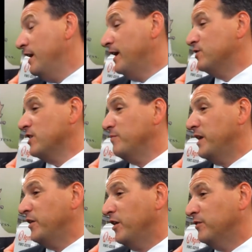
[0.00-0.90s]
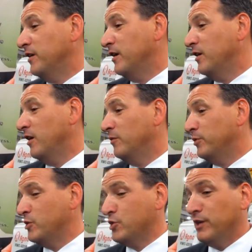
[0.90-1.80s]
and some that are
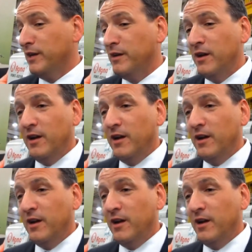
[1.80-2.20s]
burgeoning,